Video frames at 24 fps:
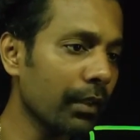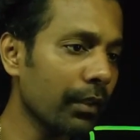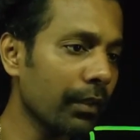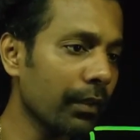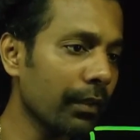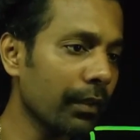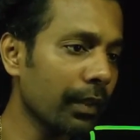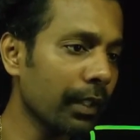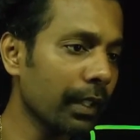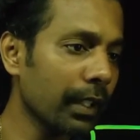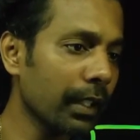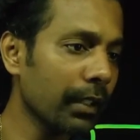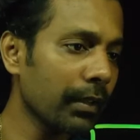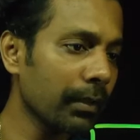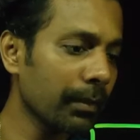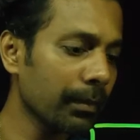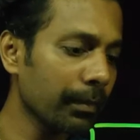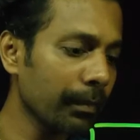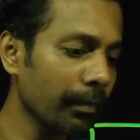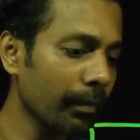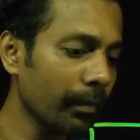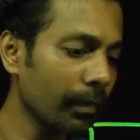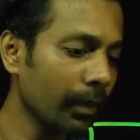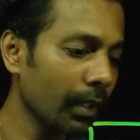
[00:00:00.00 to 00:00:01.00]
5,
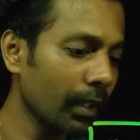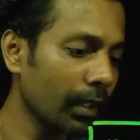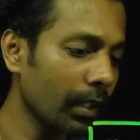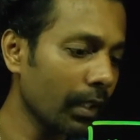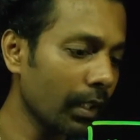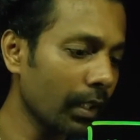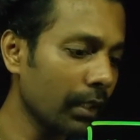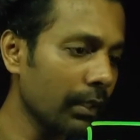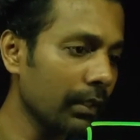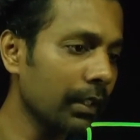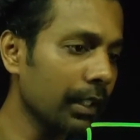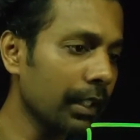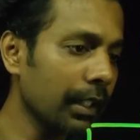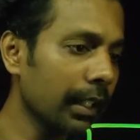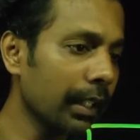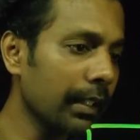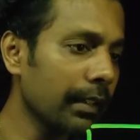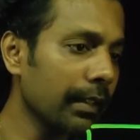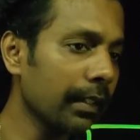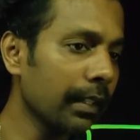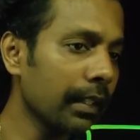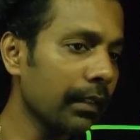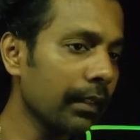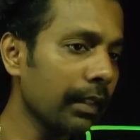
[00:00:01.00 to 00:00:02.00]
and 3
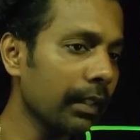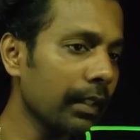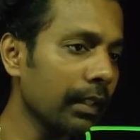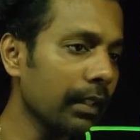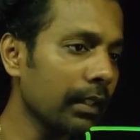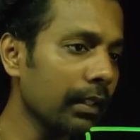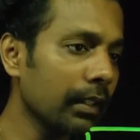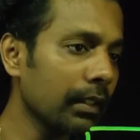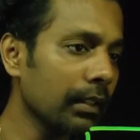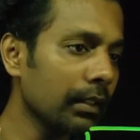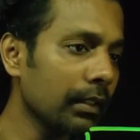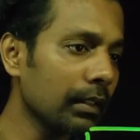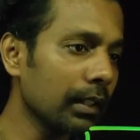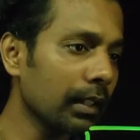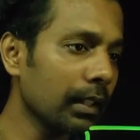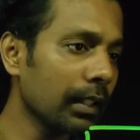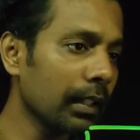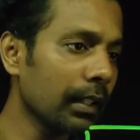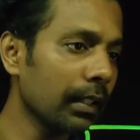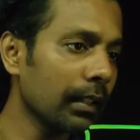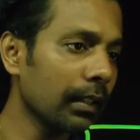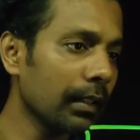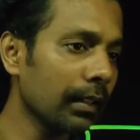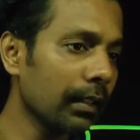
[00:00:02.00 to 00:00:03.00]
and 7,
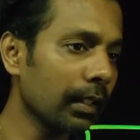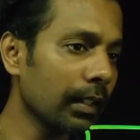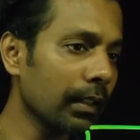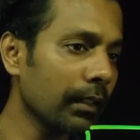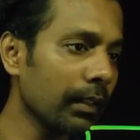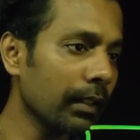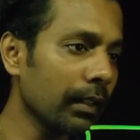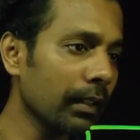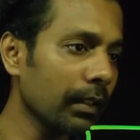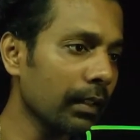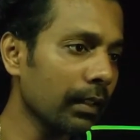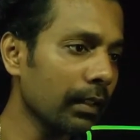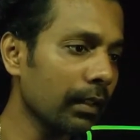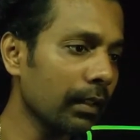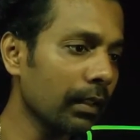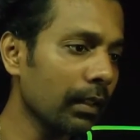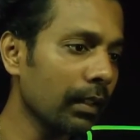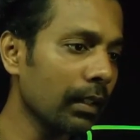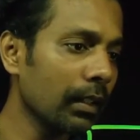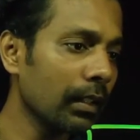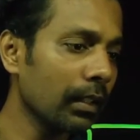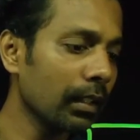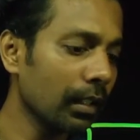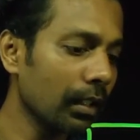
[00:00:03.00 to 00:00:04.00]

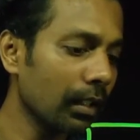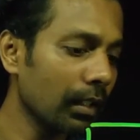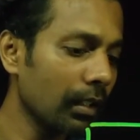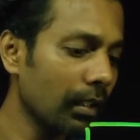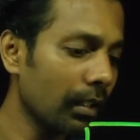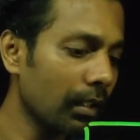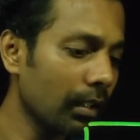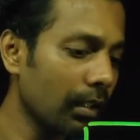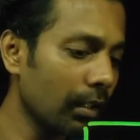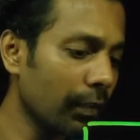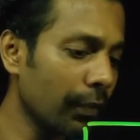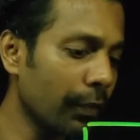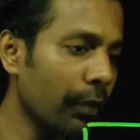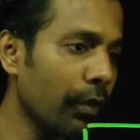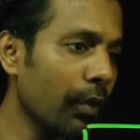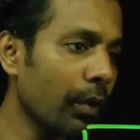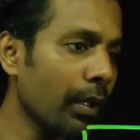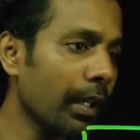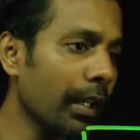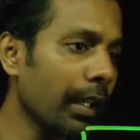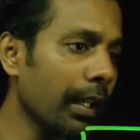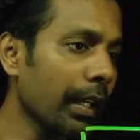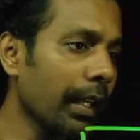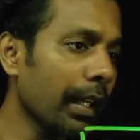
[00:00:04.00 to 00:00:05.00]

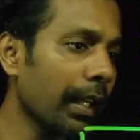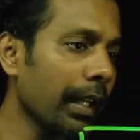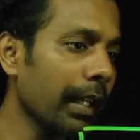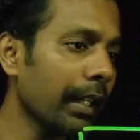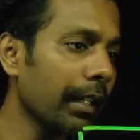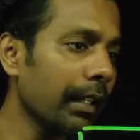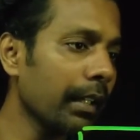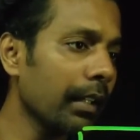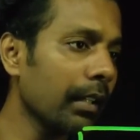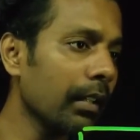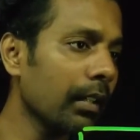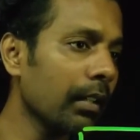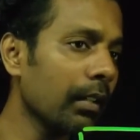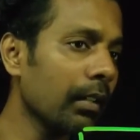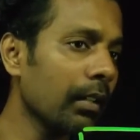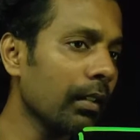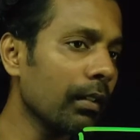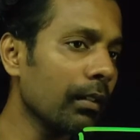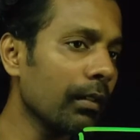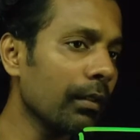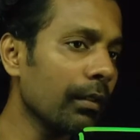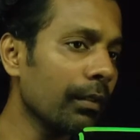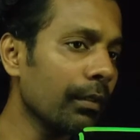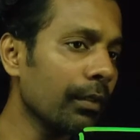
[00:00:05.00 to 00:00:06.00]
4 and 9,
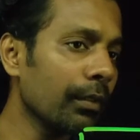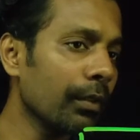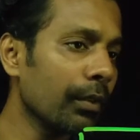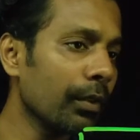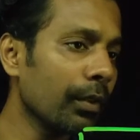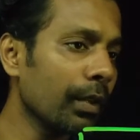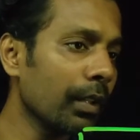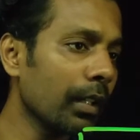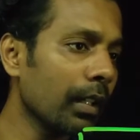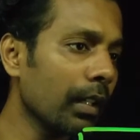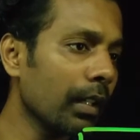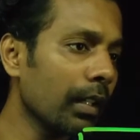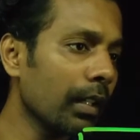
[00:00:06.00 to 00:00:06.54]
5